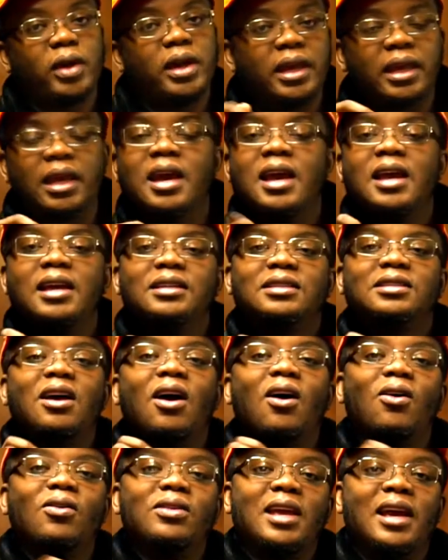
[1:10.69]
week.
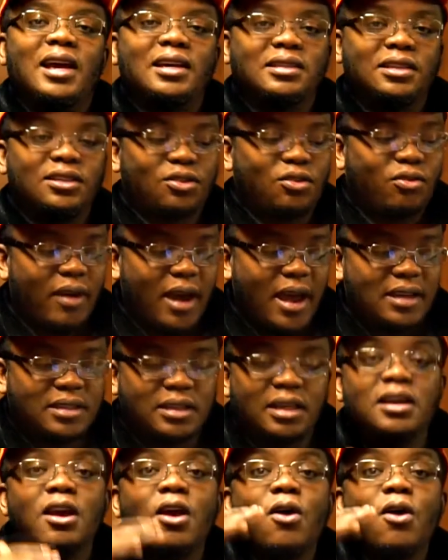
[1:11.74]
So yes, it's crazy.